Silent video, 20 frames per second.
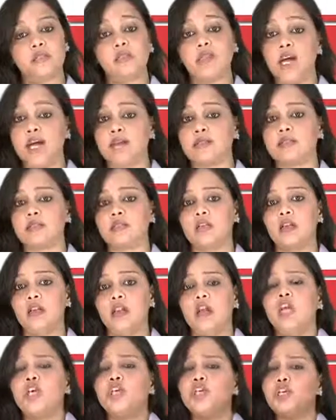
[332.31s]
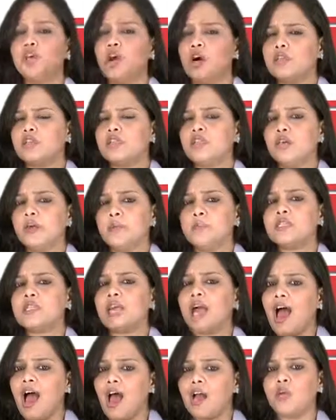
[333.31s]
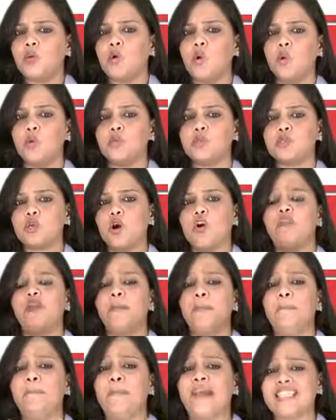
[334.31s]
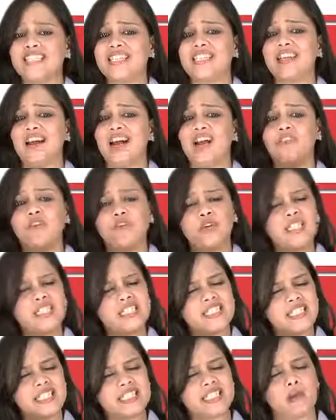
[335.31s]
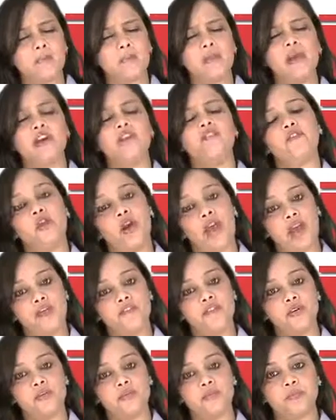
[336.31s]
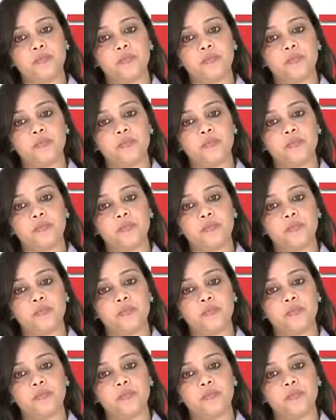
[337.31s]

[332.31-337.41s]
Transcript: Thus, your dreams and hopes of a better life will disappear forever.